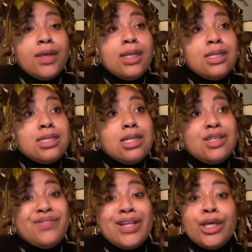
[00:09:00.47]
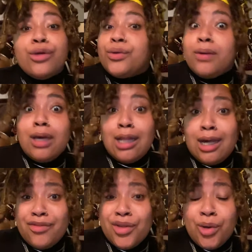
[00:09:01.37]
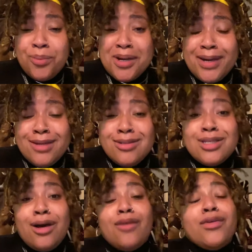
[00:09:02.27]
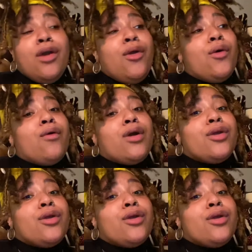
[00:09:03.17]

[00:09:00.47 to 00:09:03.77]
in the sense of like you're doing a lot of the homework by yourself, or